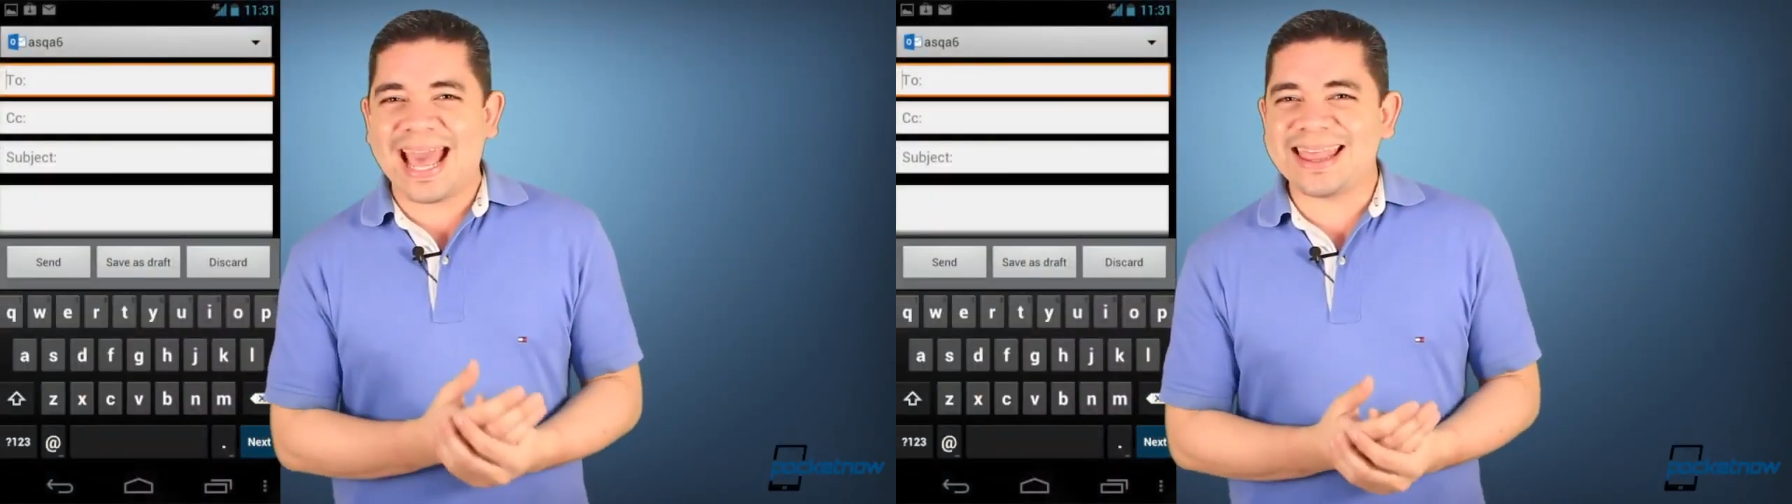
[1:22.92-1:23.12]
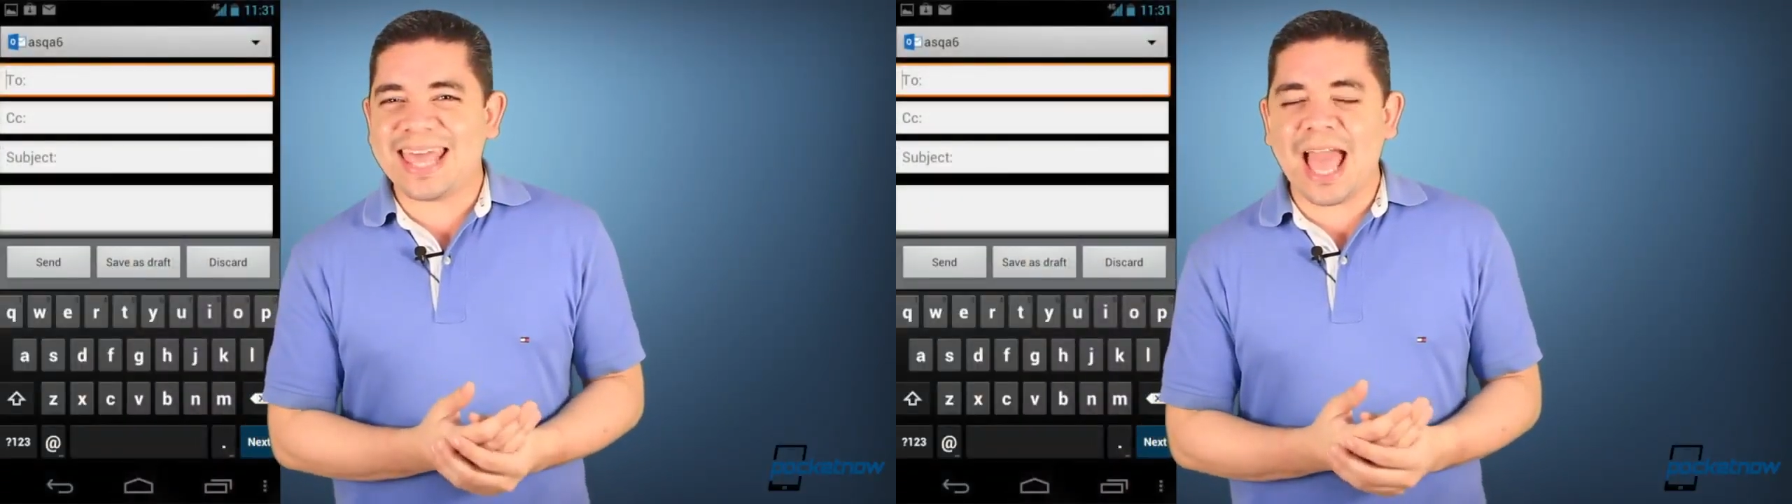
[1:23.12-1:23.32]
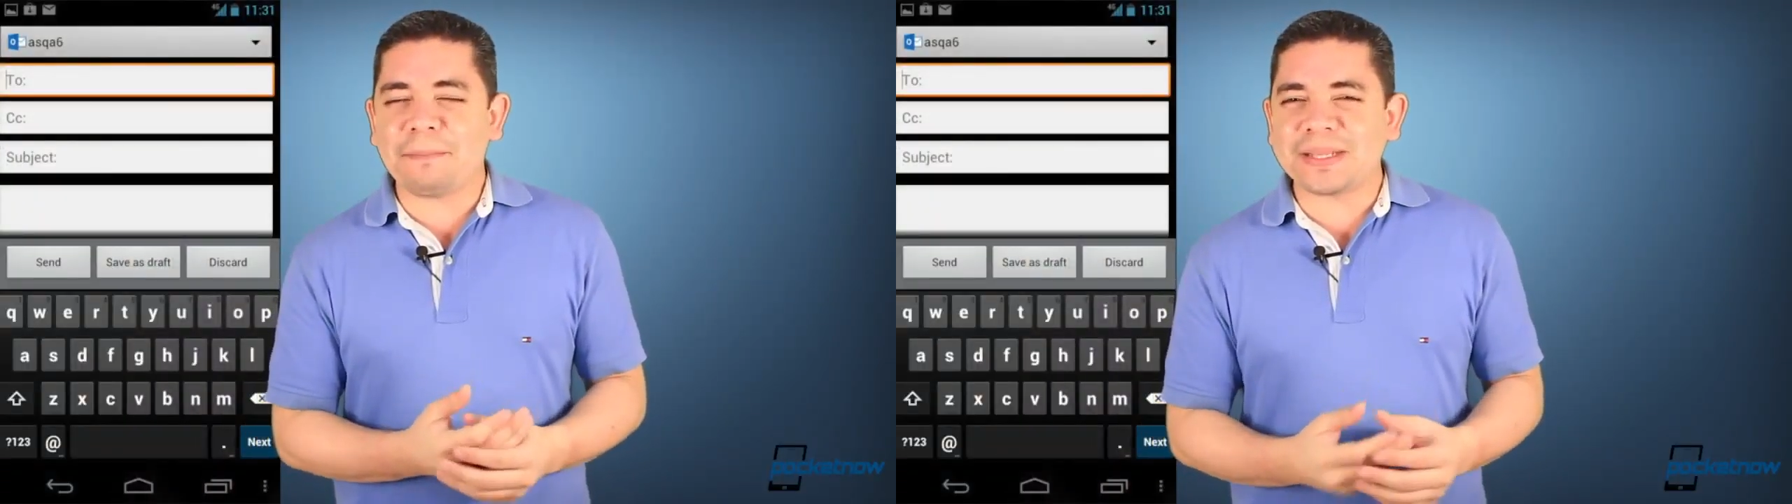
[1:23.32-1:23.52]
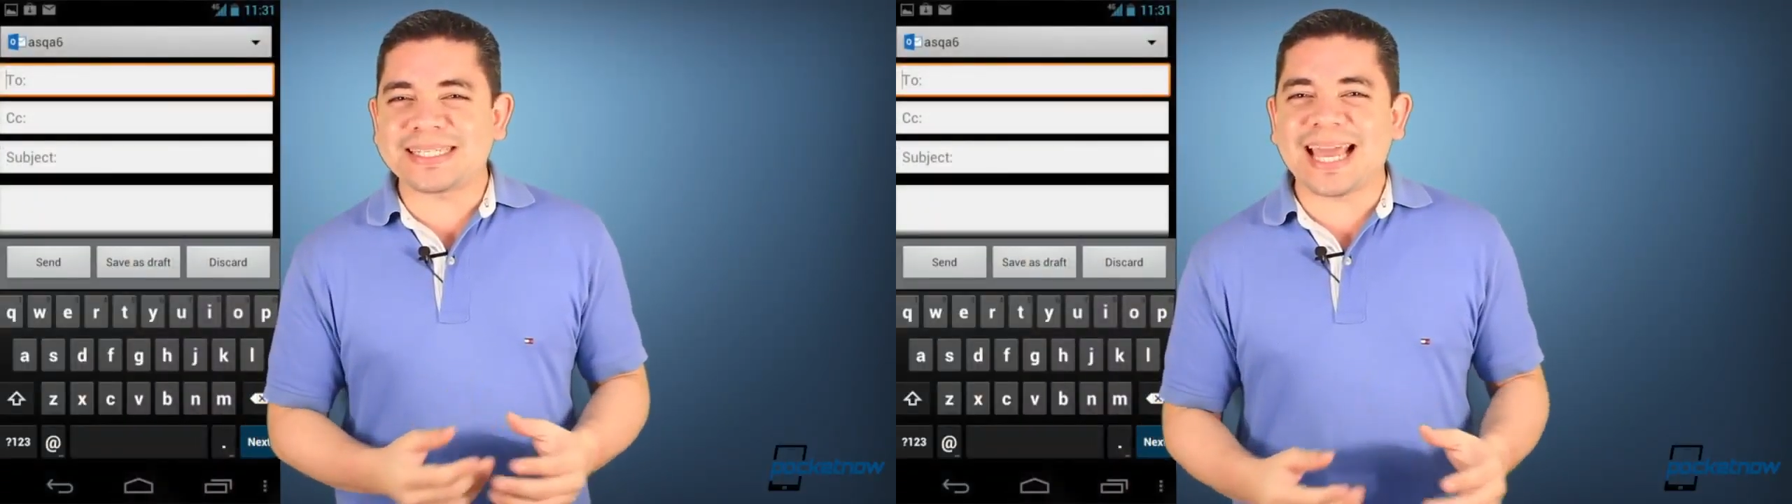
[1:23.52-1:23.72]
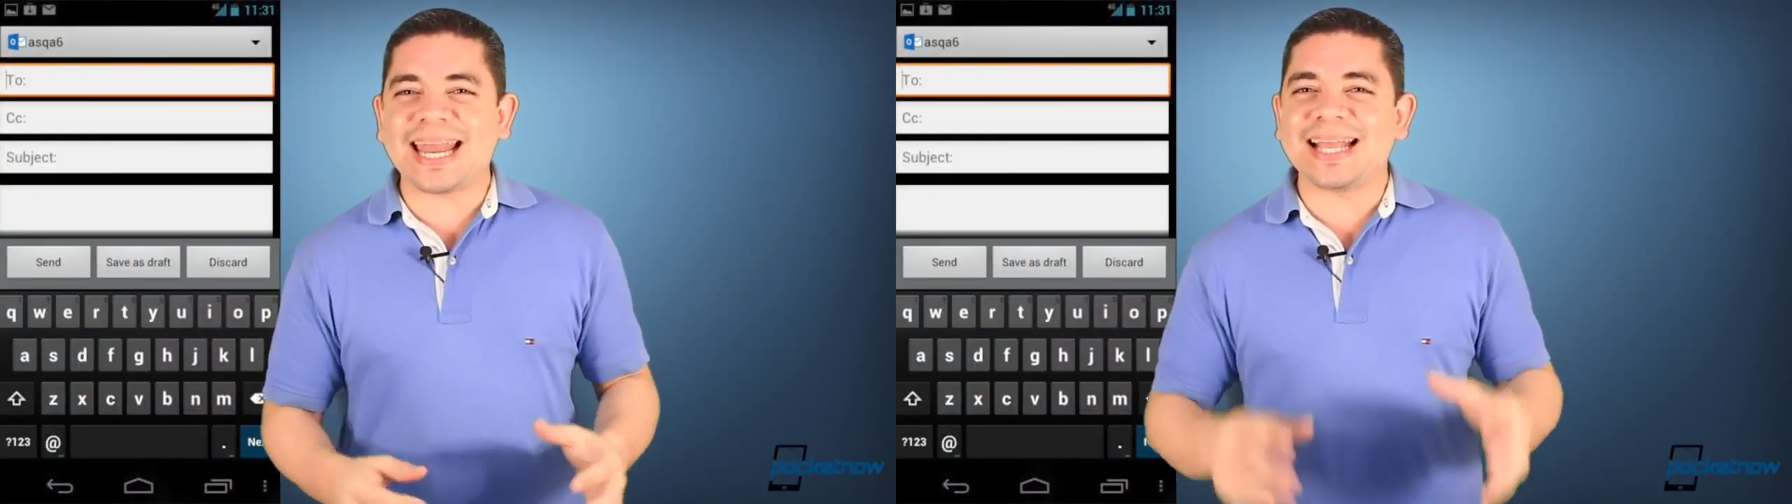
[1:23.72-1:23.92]
and the app
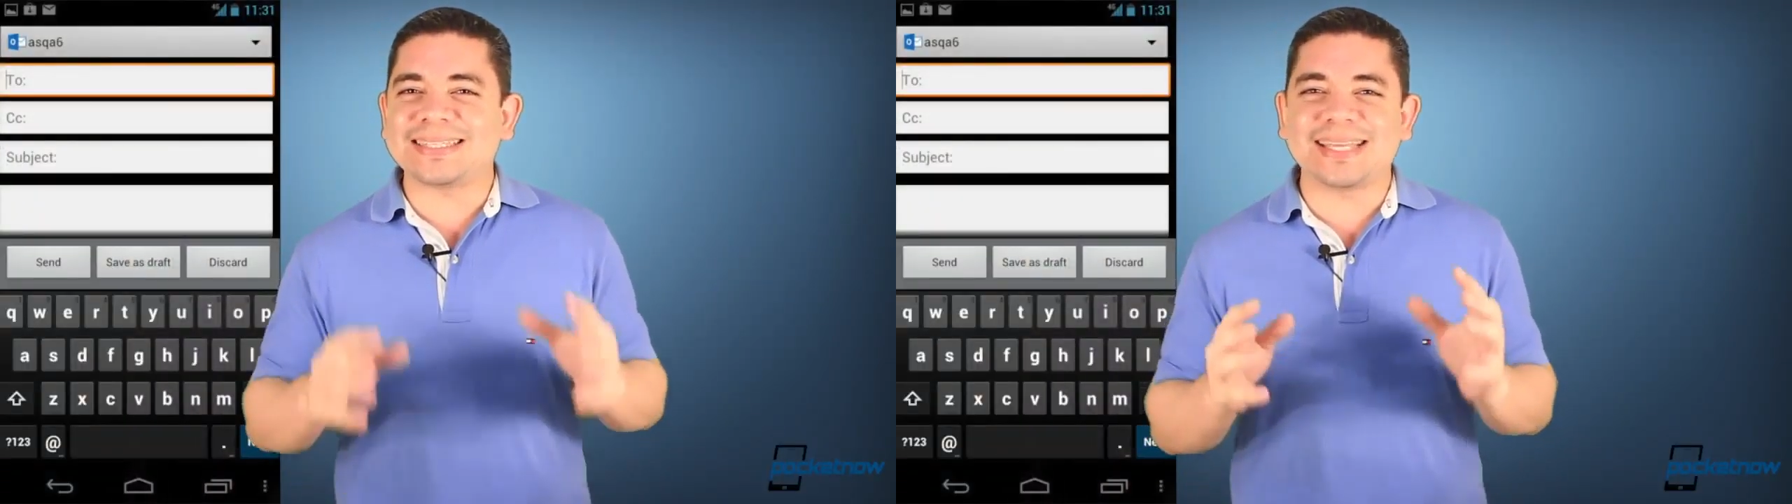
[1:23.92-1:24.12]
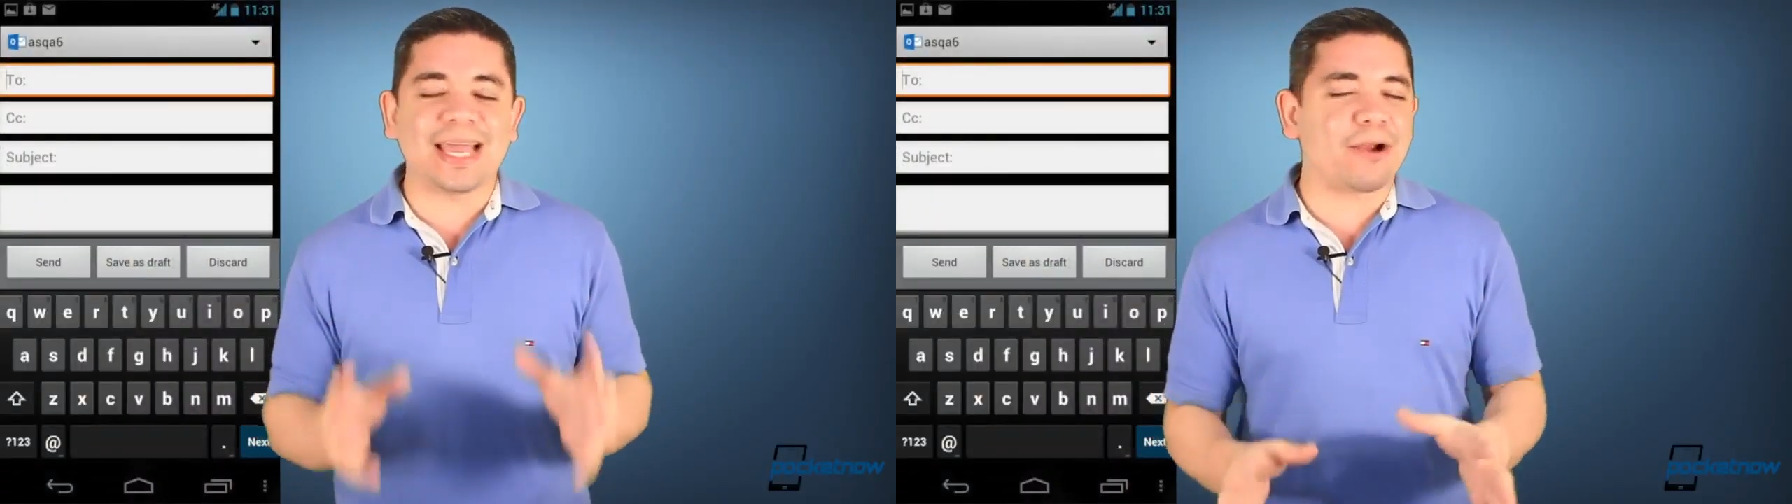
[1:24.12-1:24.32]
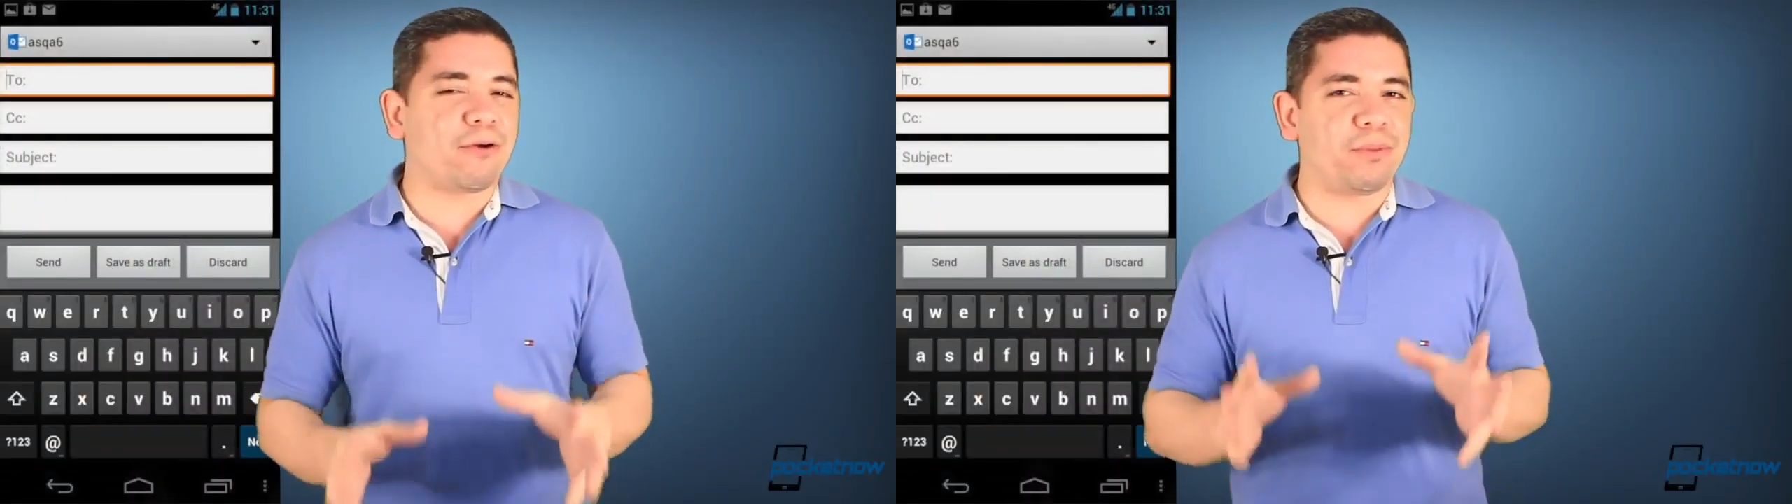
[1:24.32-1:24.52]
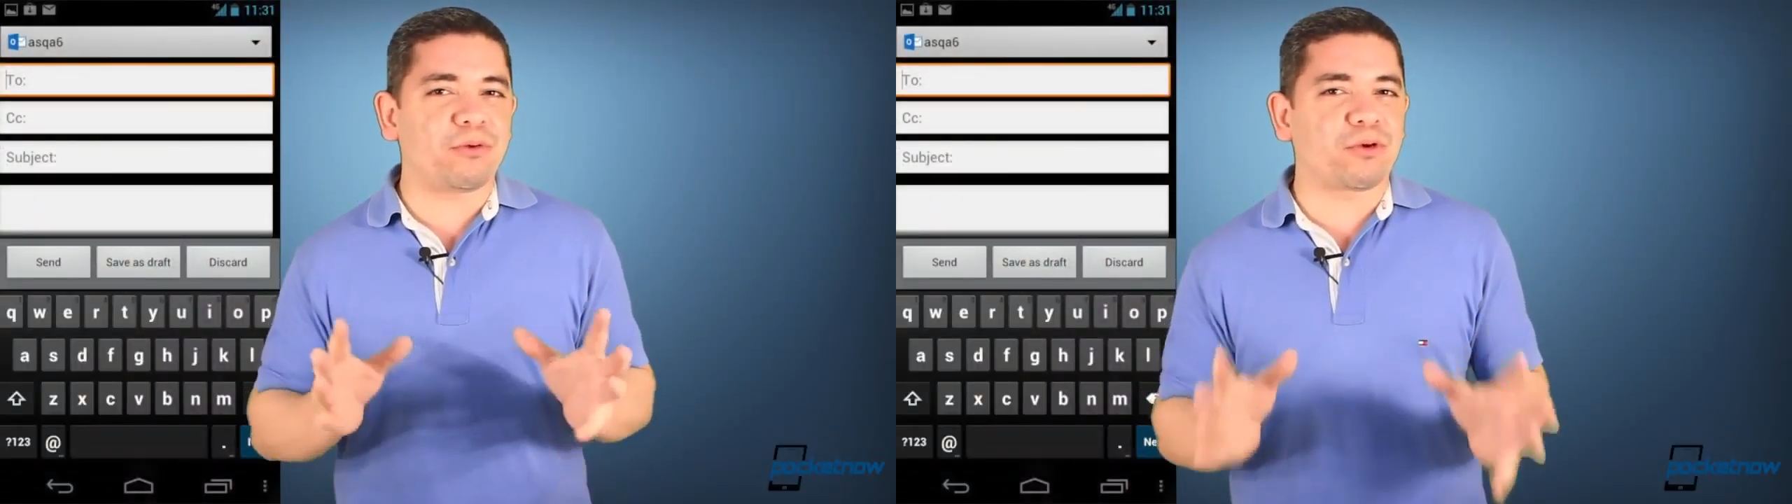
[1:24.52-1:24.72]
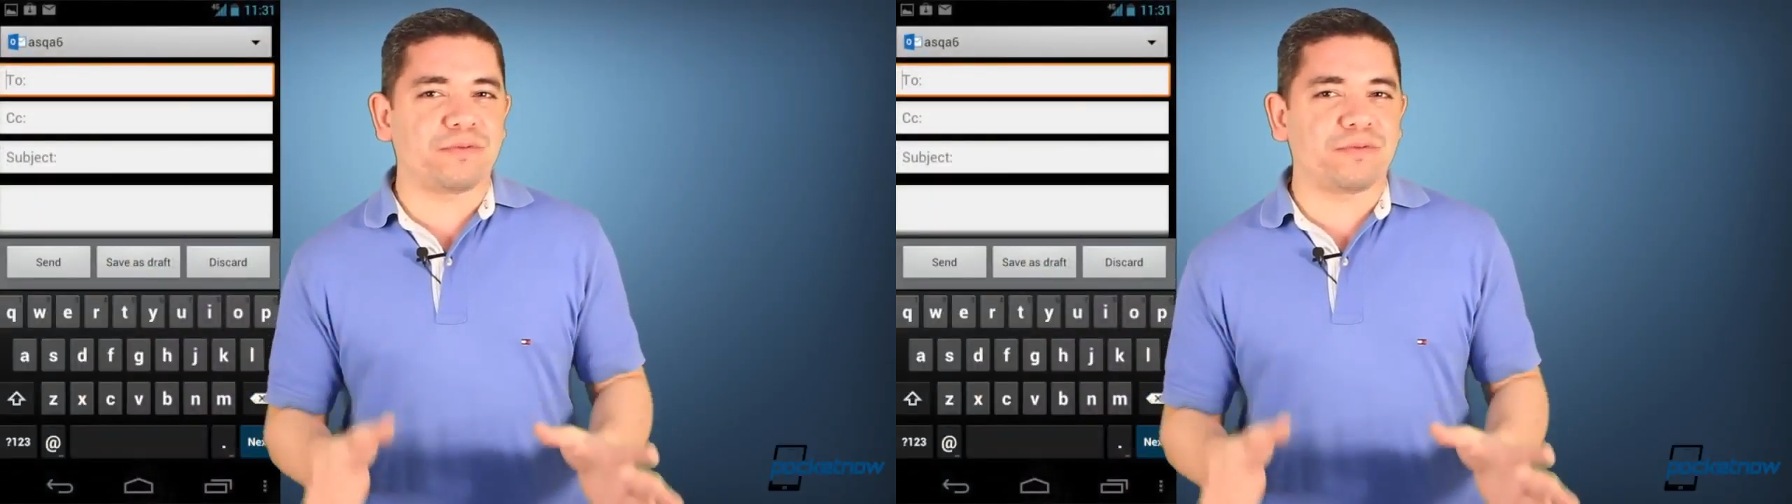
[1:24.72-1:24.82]
is getting terrible